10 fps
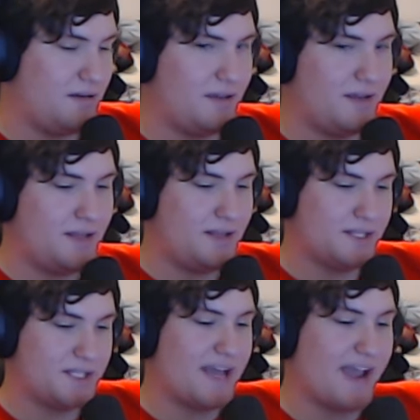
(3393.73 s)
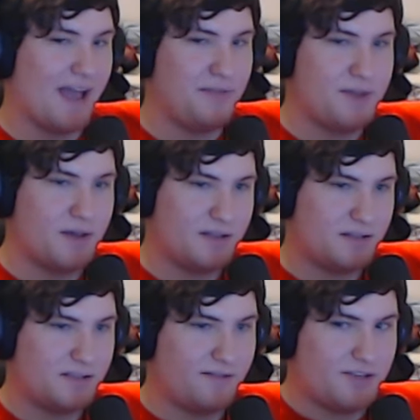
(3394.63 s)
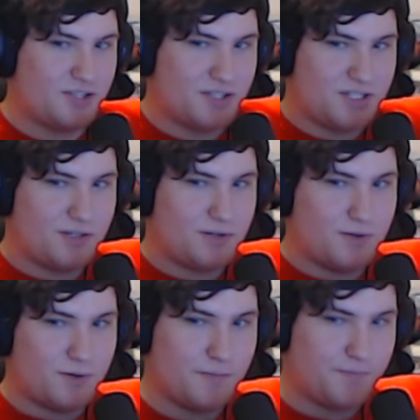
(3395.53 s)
it is. I got the Division 2